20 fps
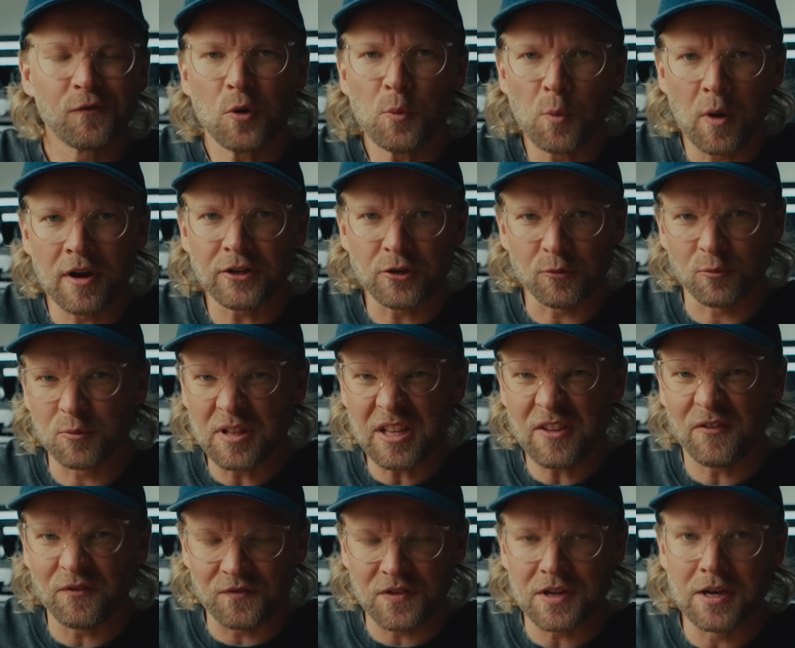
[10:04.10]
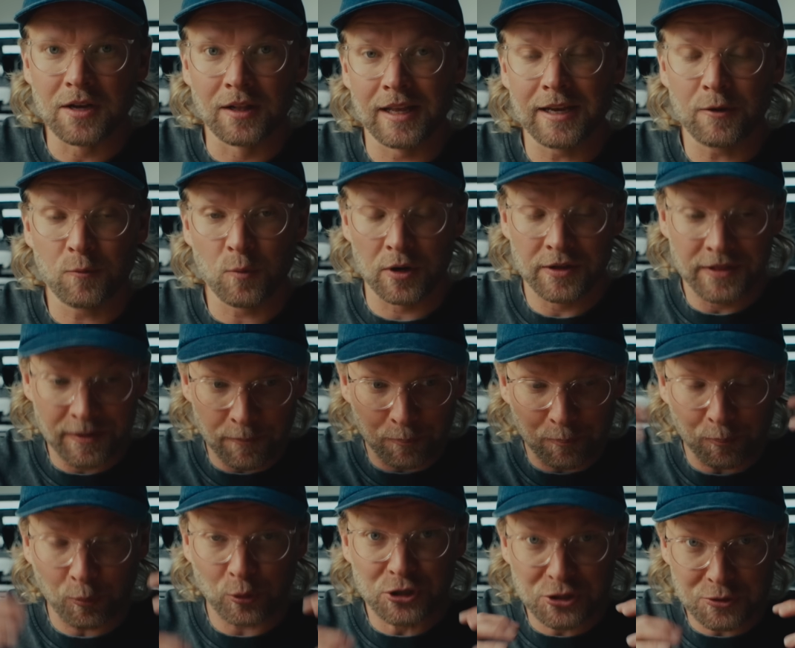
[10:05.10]
we wanted to really feel like we're in the
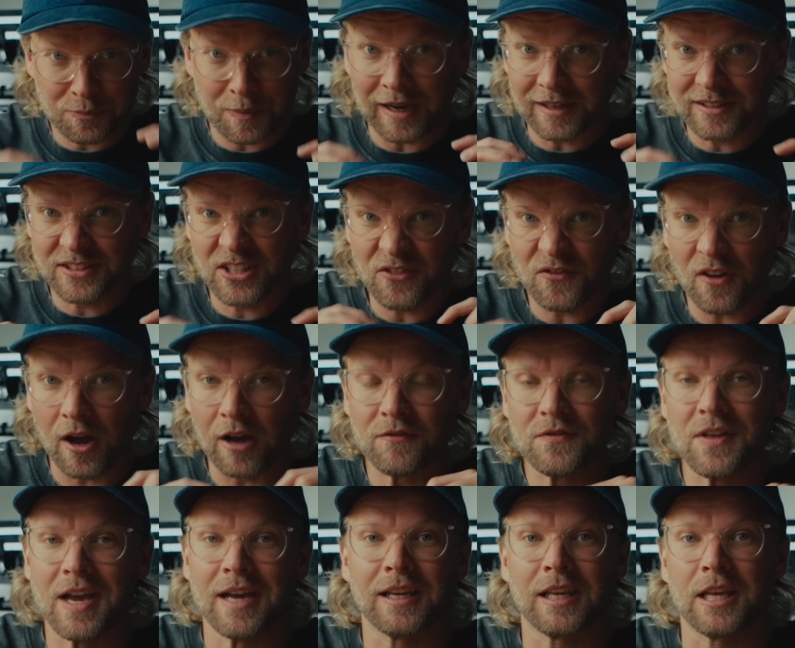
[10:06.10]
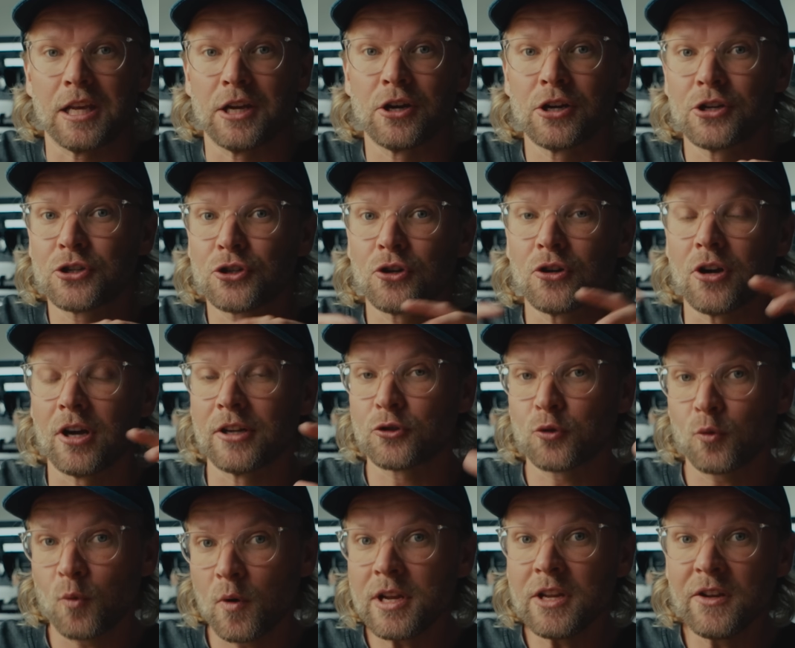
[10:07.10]
perspective of that character, a
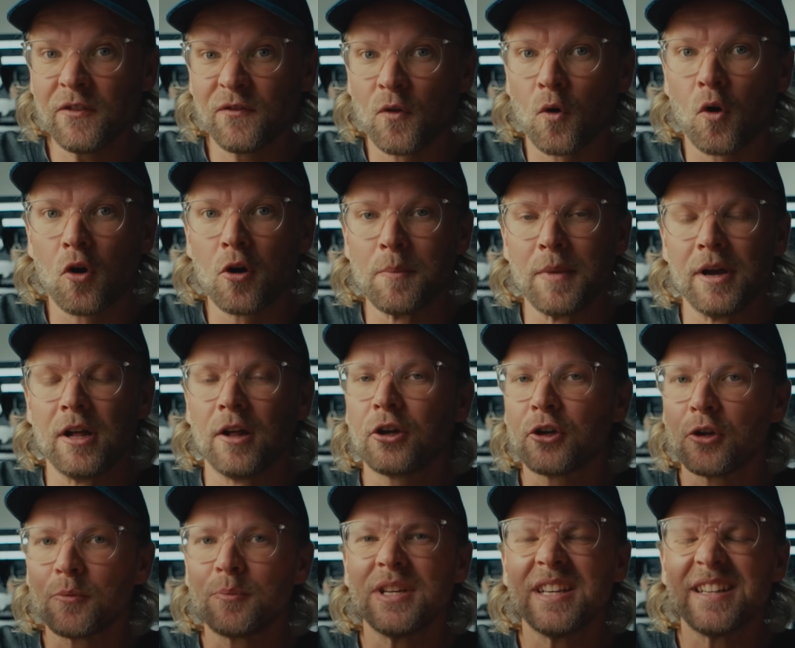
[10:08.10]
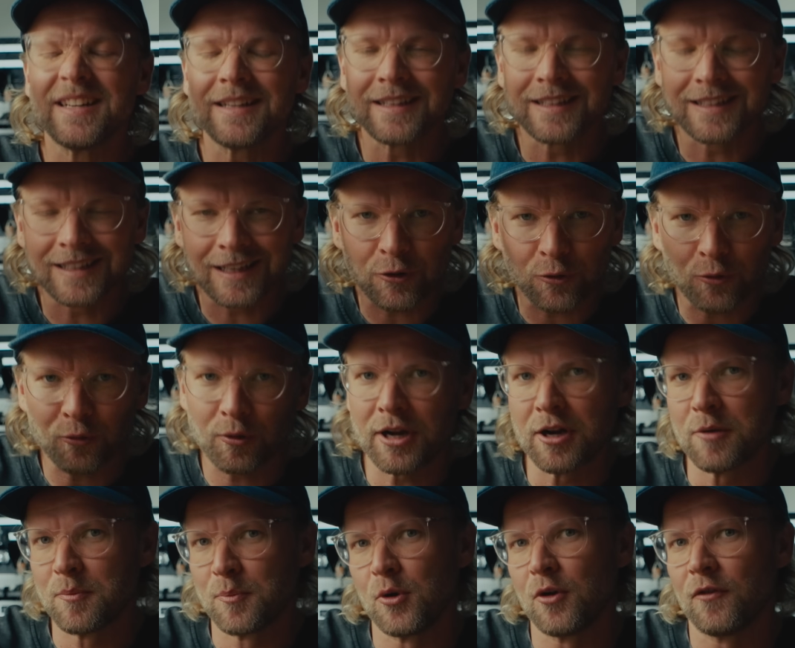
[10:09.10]
24 mil could be an
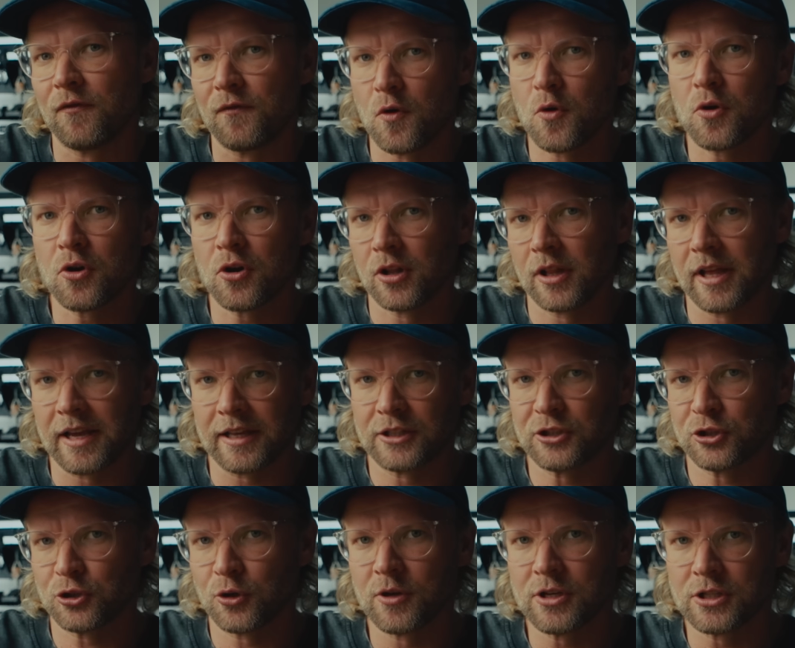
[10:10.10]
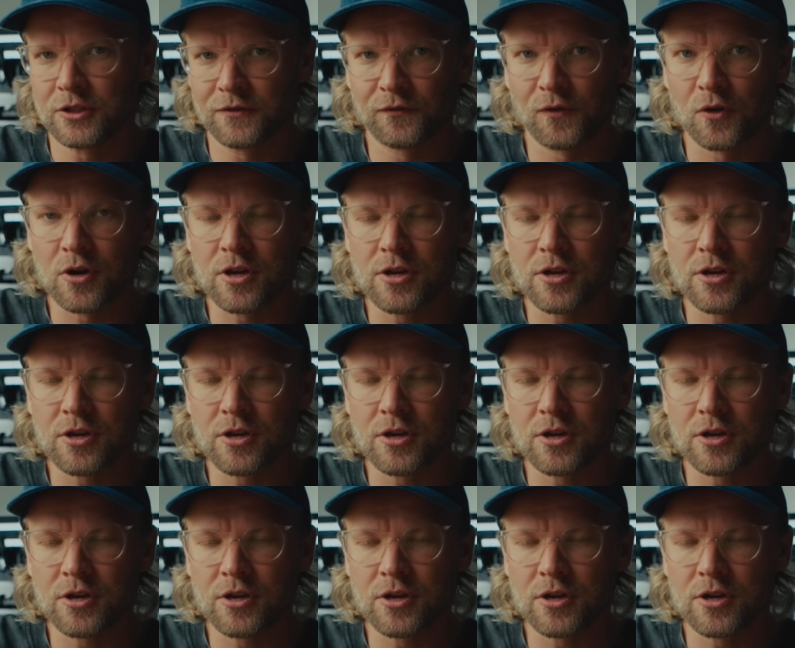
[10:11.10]
incredible focal length choice for